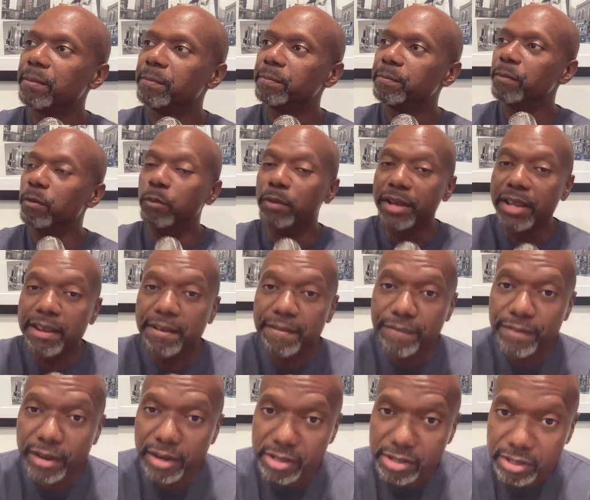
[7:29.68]
But when he
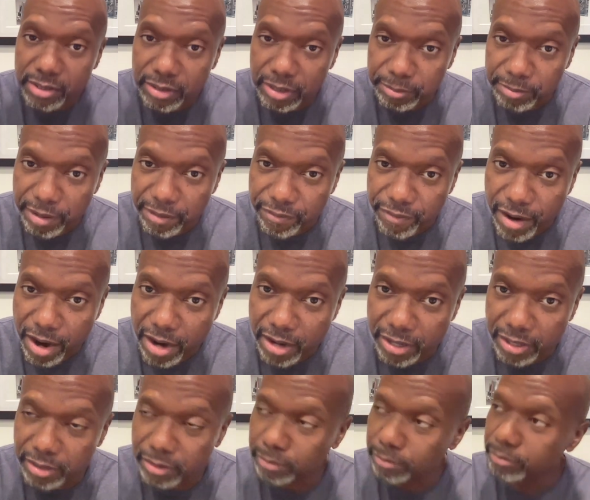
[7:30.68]
fell asleep, they fired
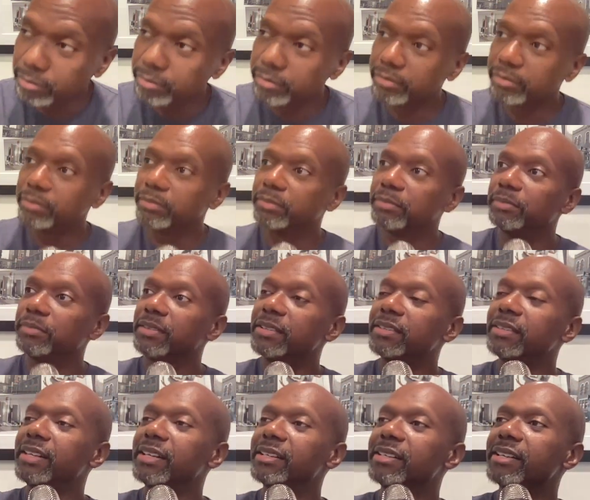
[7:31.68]
him.
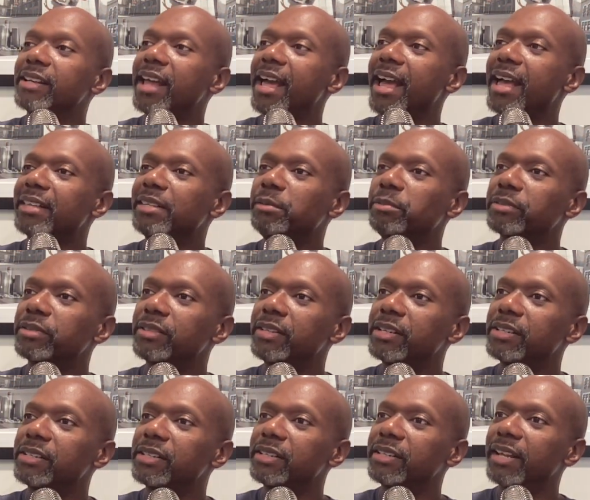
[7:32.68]
Snitching ass. He was
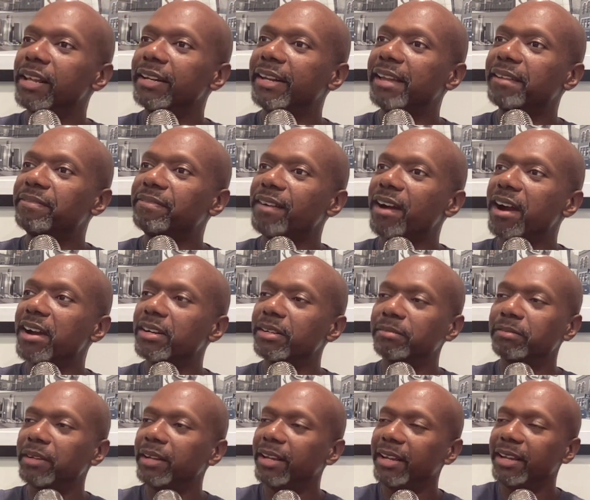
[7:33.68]
snitching and they fired him.
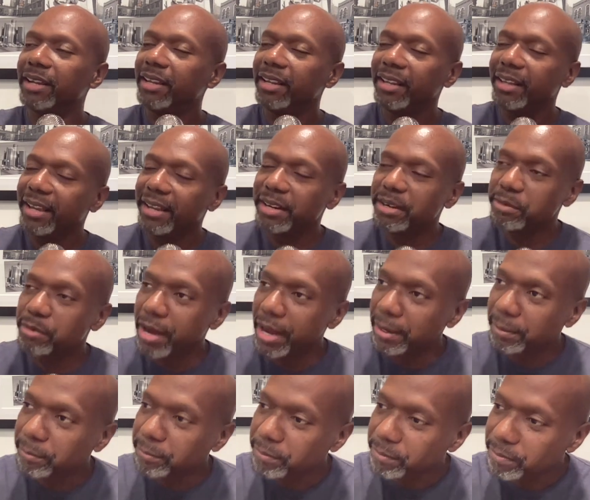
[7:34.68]
Anyway,
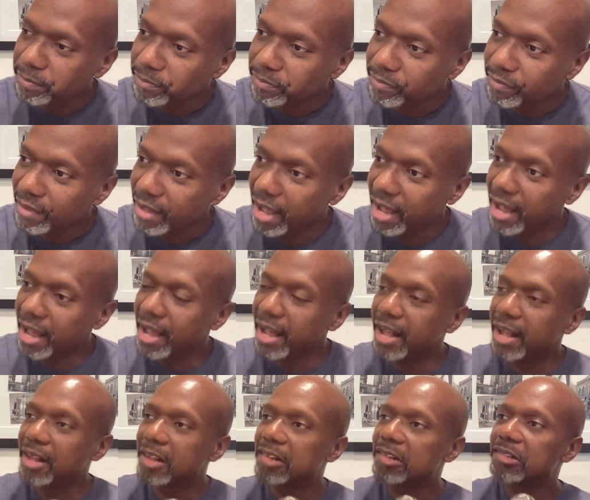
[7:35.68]

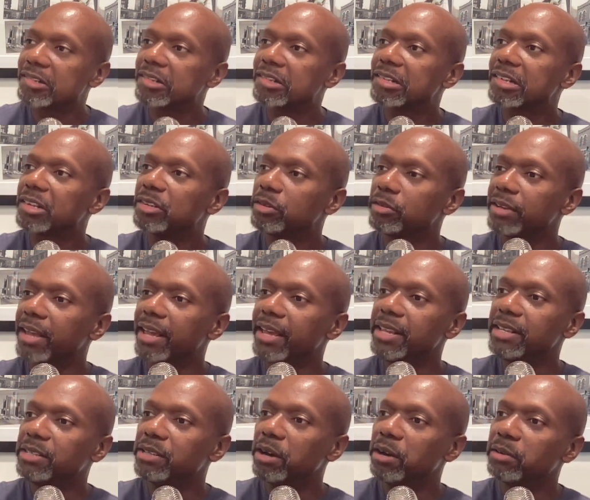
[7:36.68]
he
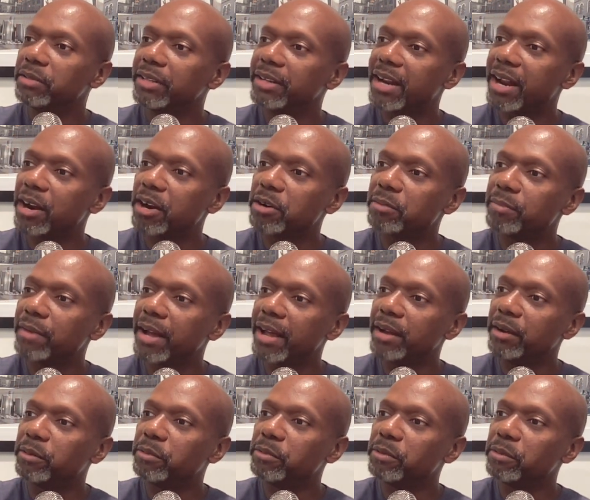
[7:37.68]
told that I hurt my
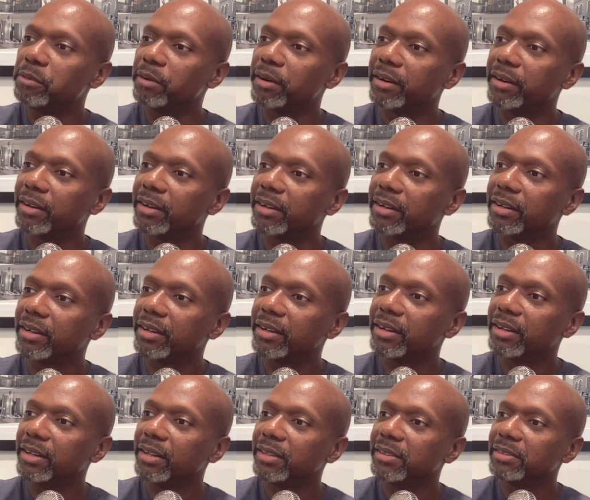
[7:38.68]
ankle at work.
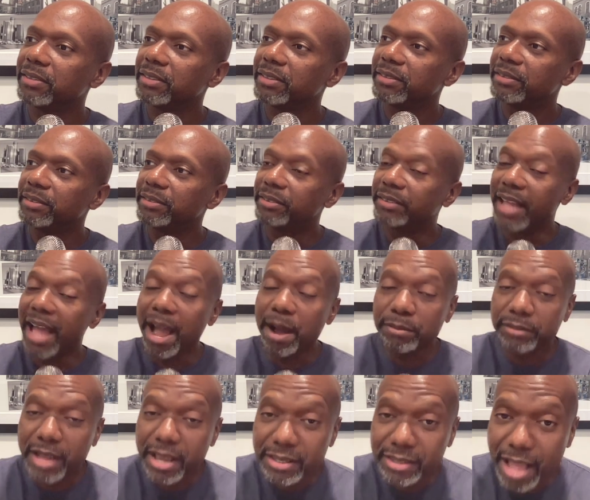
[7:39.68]

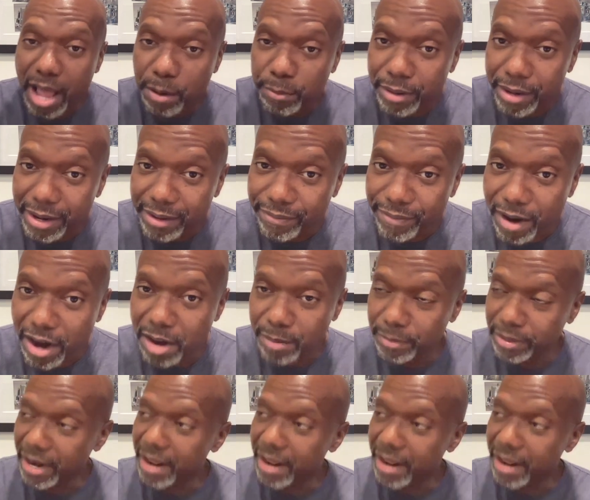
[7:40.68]
That's not why they fired me.